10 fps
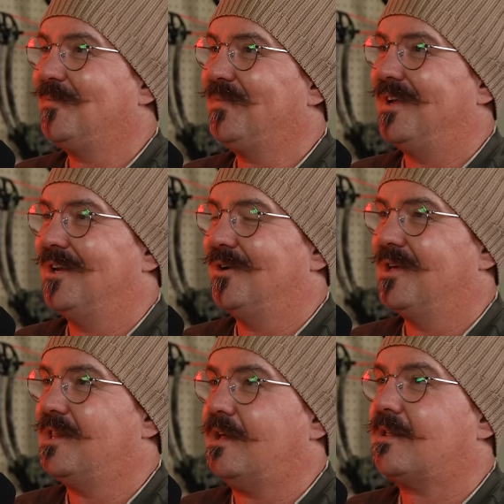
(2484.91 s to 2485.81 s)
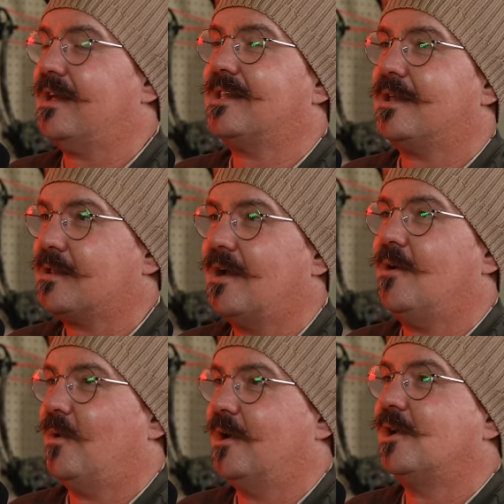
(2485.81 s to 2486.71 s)
You know, it's like that's
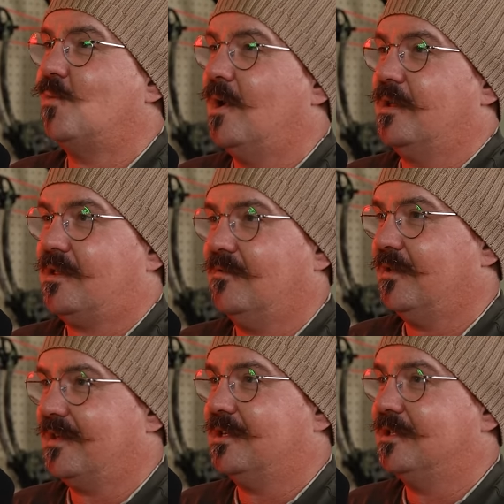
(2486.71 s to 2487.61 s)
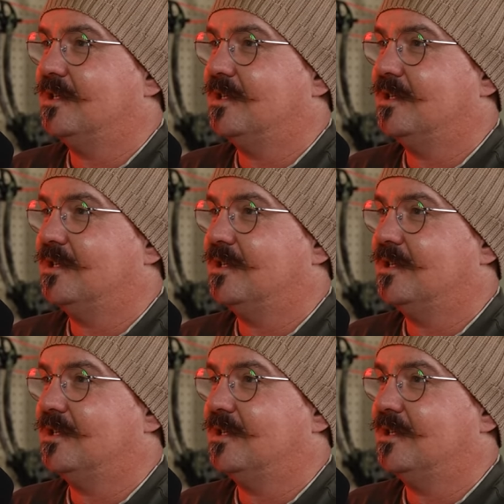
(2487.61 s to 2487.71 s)
not where you want a civilization